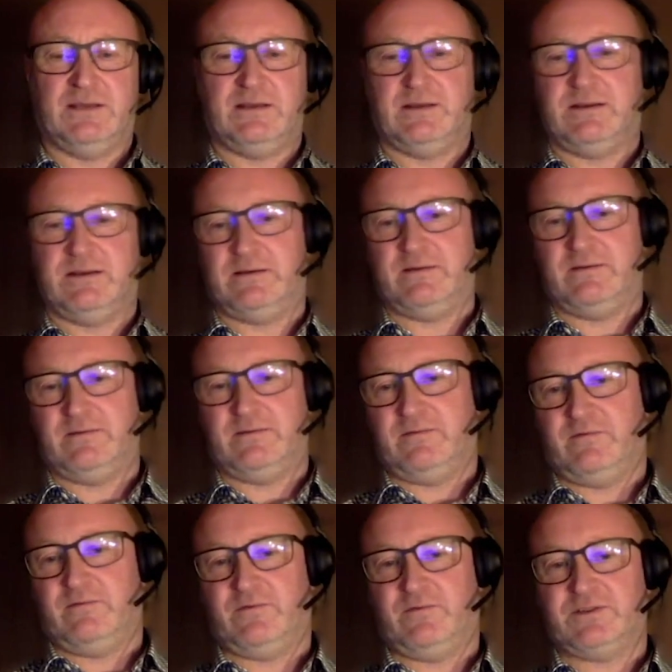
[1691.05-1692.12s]

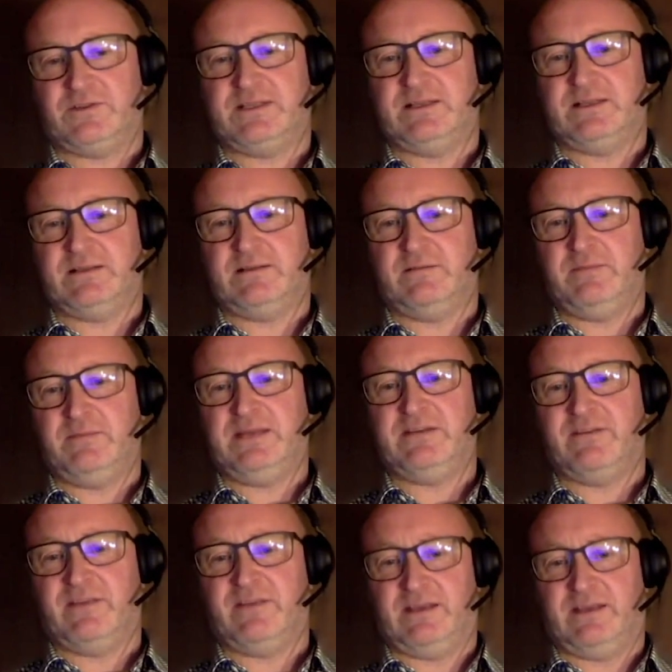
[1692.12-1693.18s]
was still
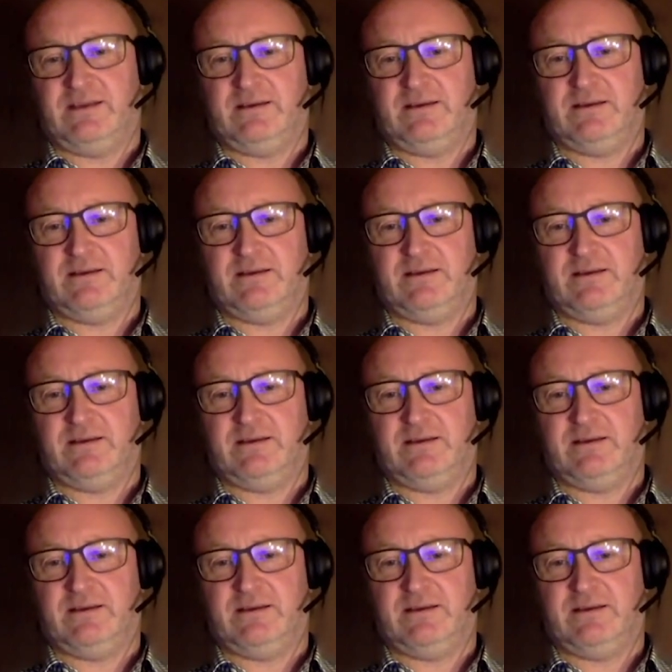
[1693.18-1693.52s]
meter thick